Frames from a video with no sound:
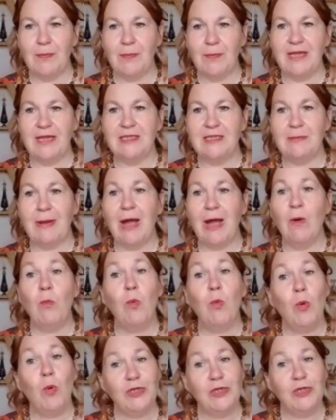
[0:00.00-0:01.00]
a piece about
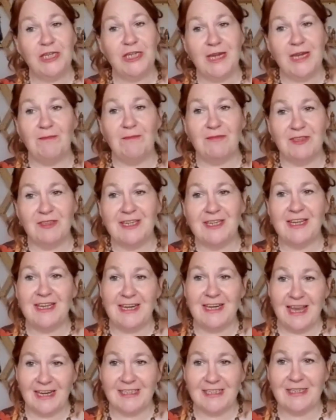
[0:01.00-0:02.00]
water nymphs and
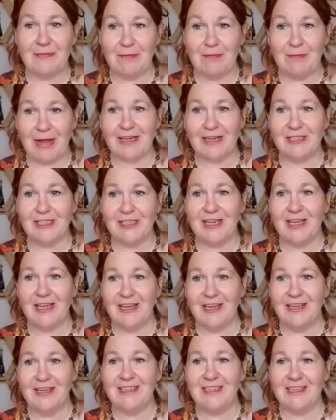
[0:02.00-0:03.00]
connecting back to
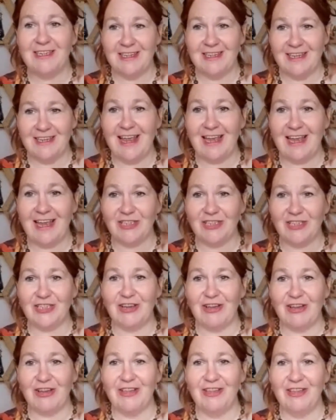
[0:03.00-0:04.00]

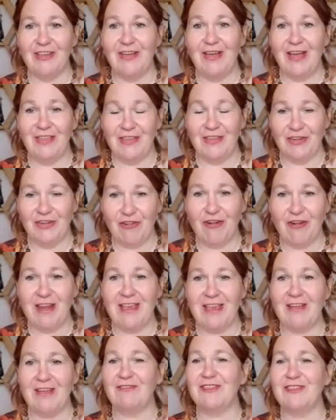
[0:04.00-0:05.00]
nature and the
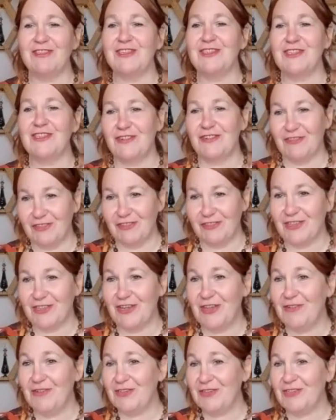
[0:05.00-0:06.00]
tree nymphs and stuff. And so
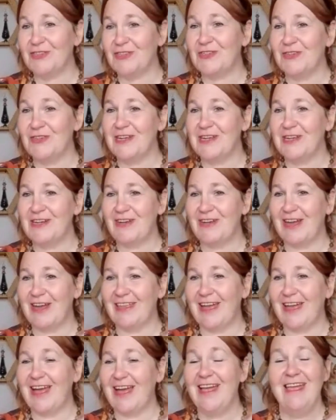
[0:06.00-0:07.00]
you were just talking about
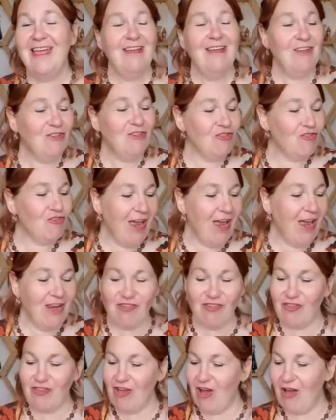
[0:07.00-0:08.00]
that.
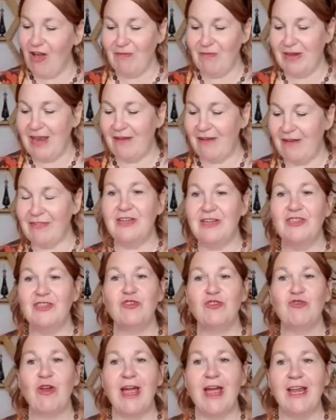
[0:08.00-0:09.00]
Strange that I've been having a
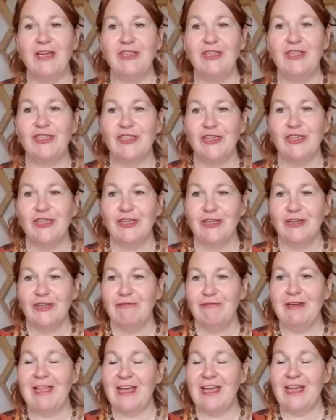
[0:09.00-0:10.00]
strange
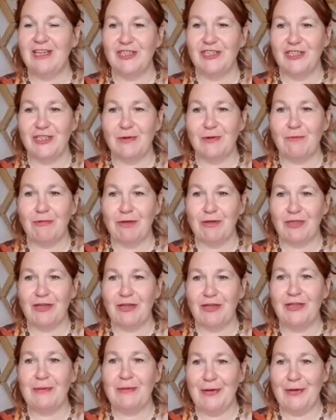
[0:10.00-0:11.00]
relationship with
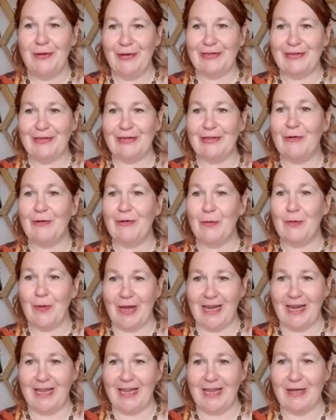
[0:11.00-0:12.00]
honey myrtle all
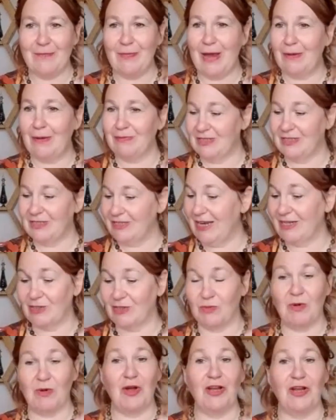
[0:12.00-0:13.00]
week, and perhaps
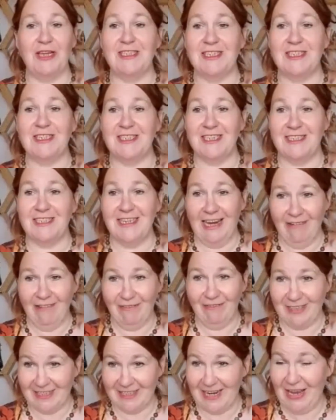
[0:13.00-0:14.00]
that's what I need to sit down
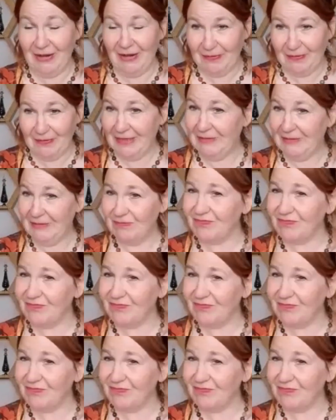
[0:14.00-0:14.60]
with to help me.